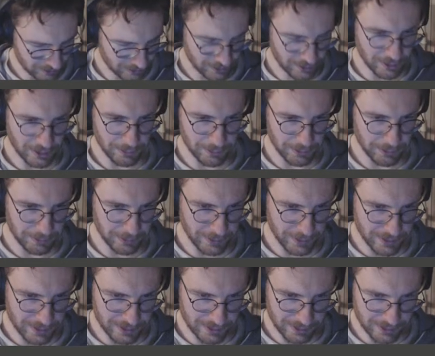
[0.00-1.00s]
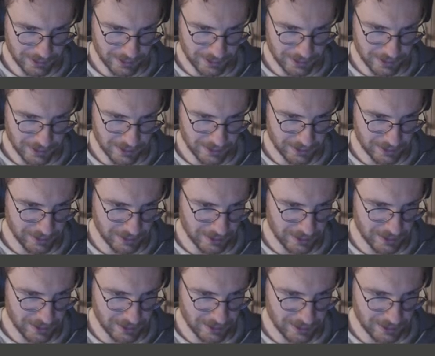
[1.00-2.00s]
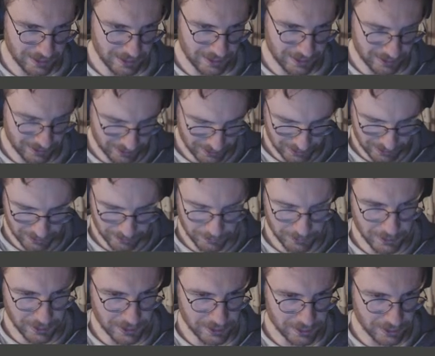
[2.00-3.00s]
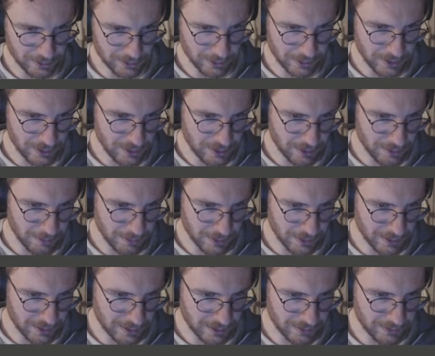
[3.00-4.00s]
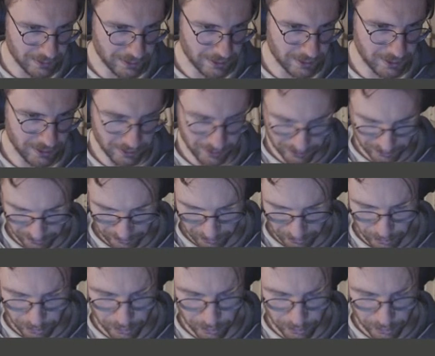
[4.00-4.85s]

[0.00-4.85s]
copy paste this as it is, without a question mark, of course. Le